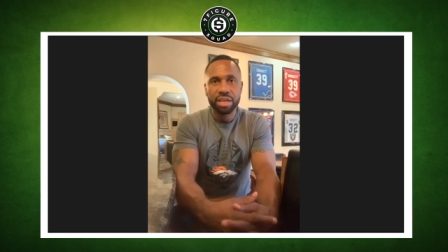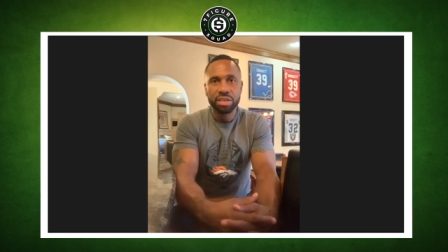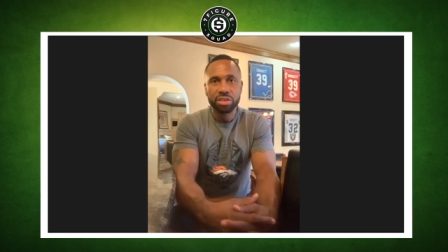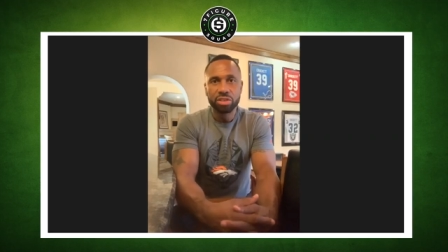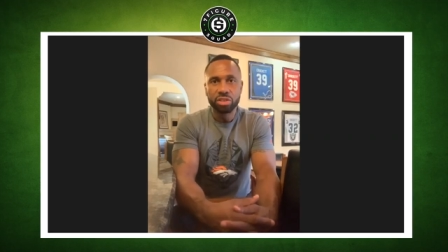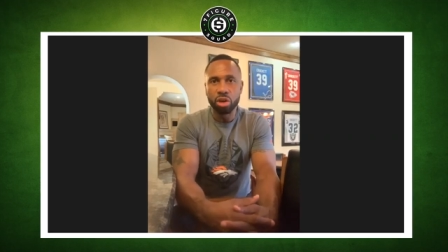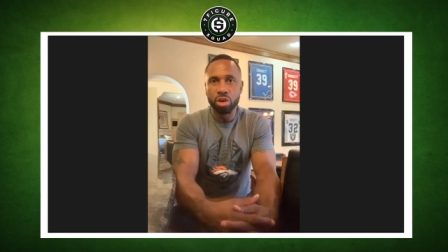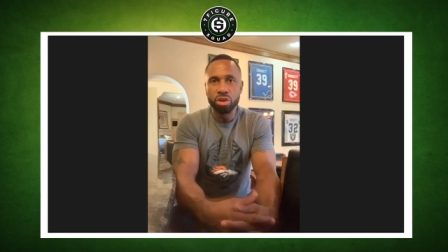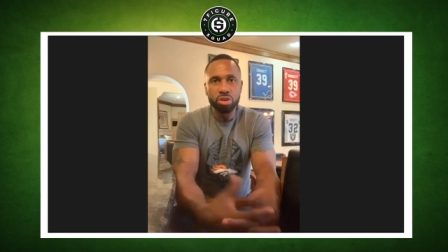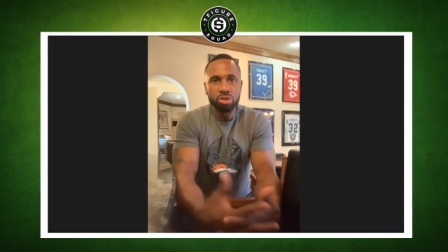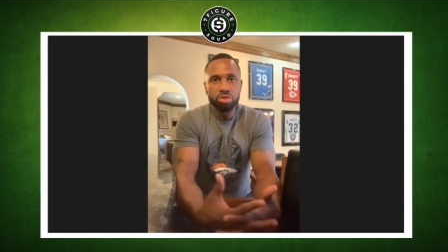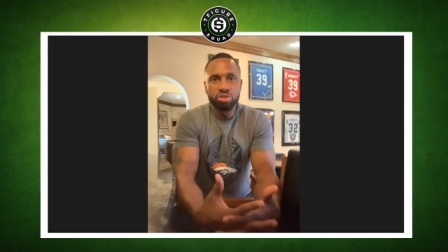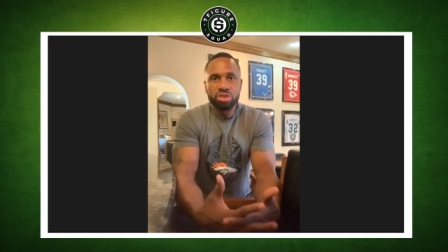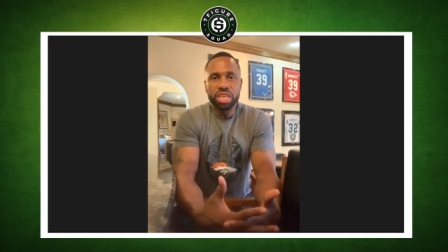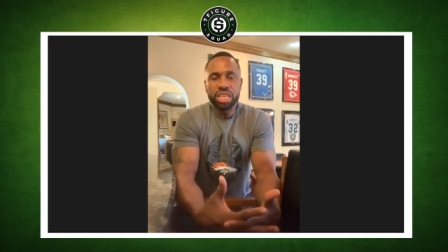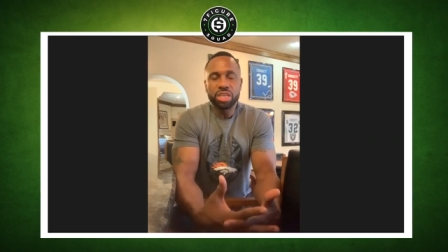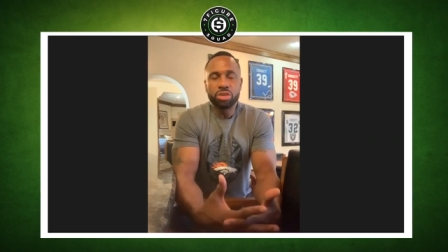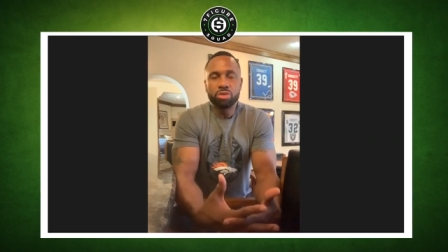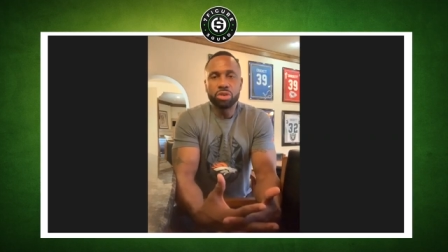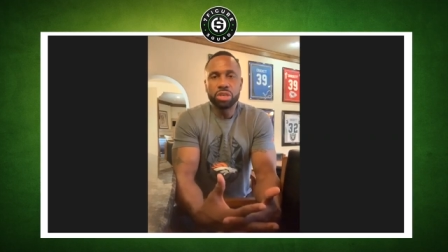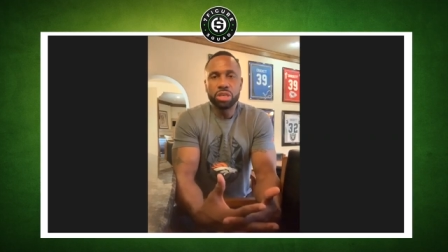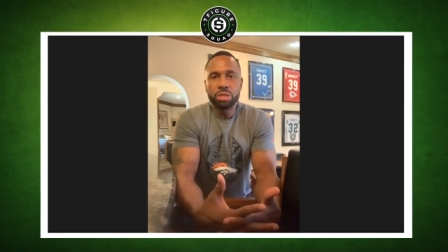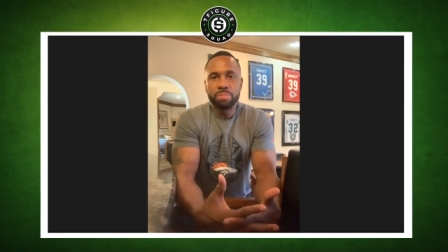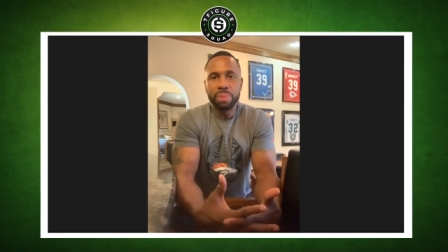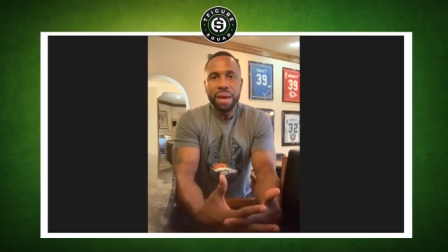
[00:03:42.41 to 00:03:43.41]
So you
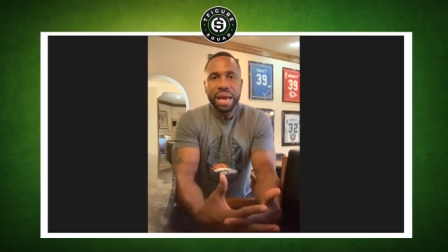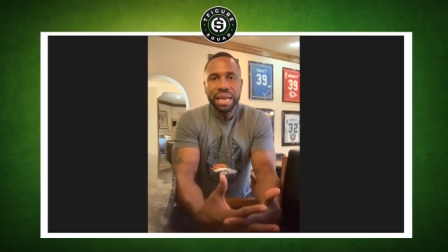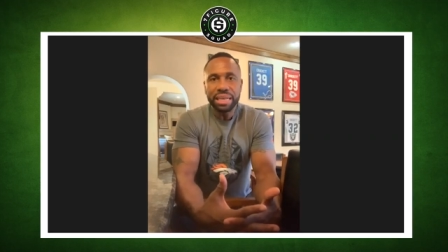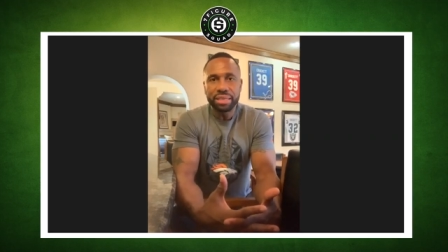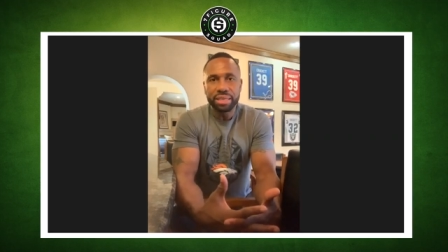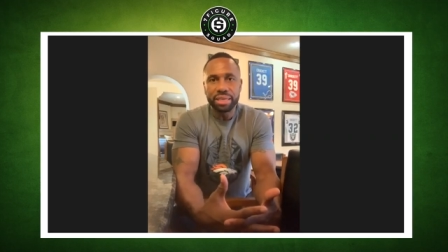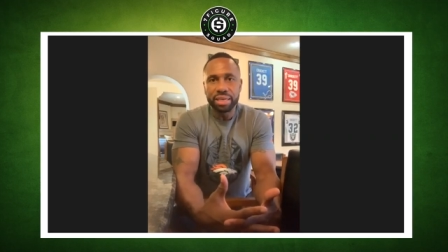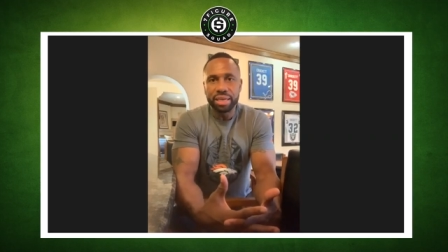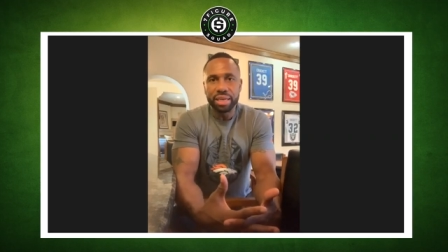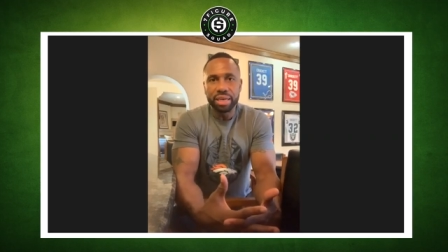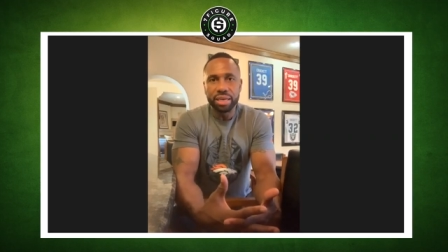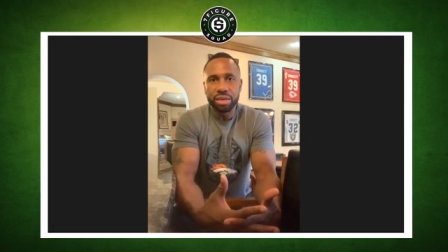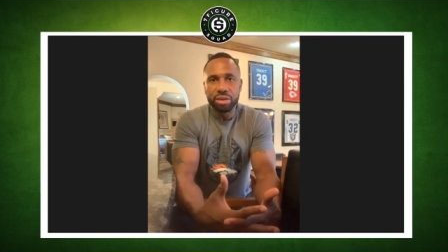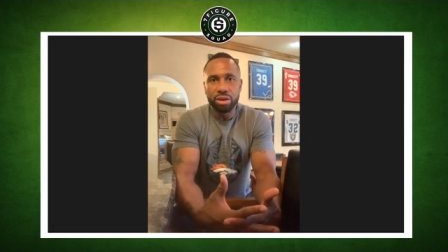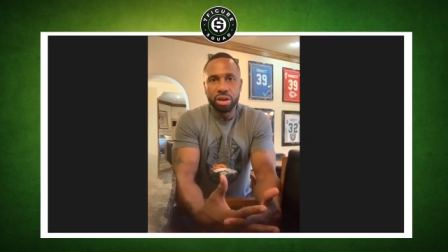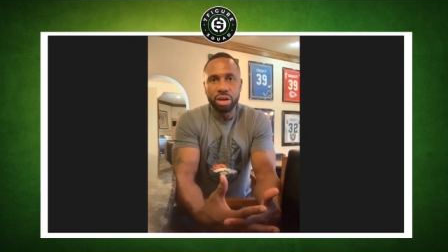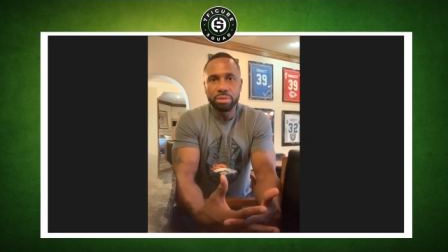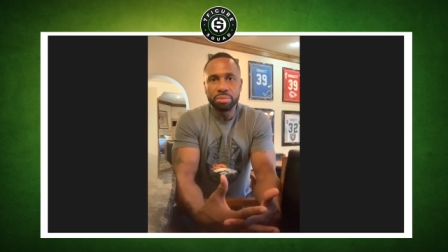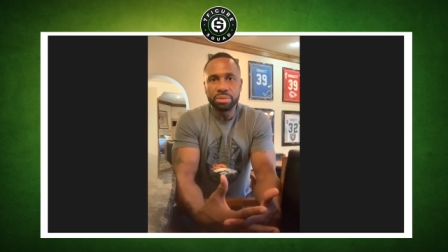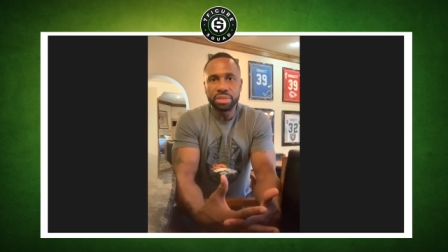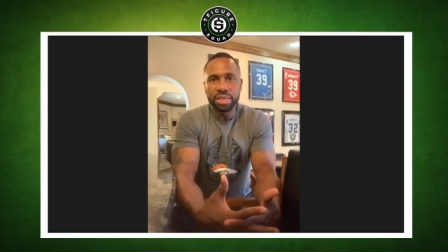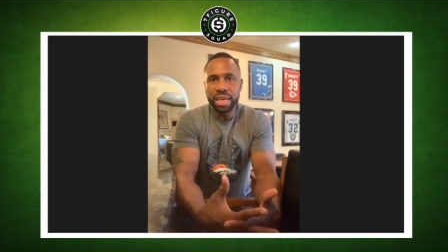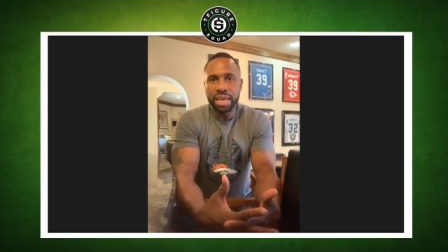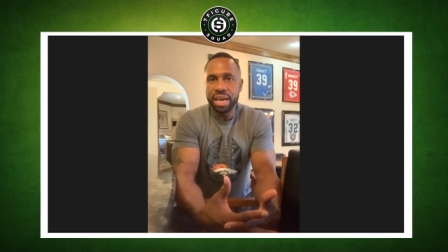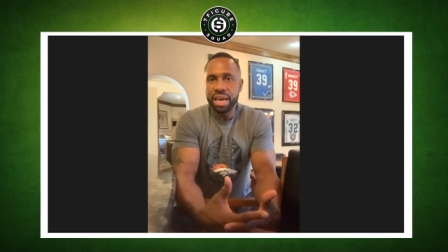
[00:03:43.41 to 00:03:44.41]
just respected it. You know what
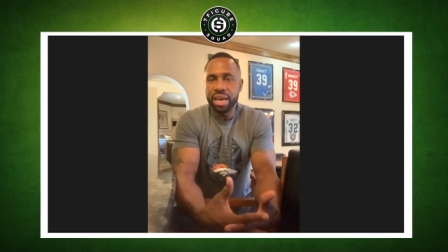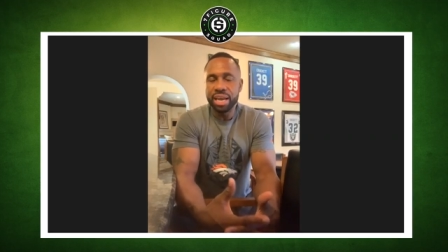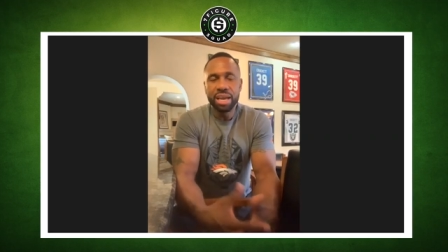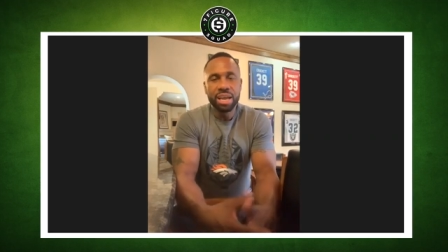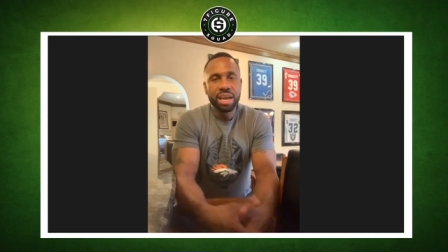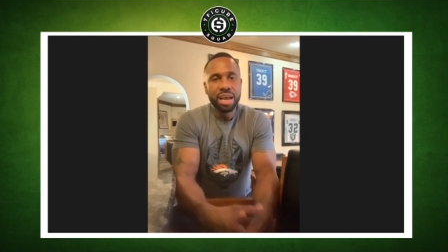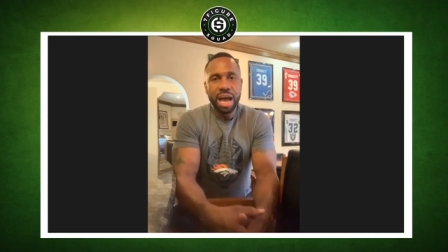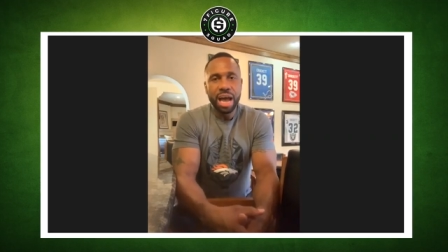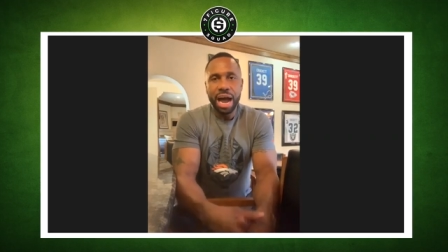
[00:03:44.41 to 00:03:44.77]
I'm saying?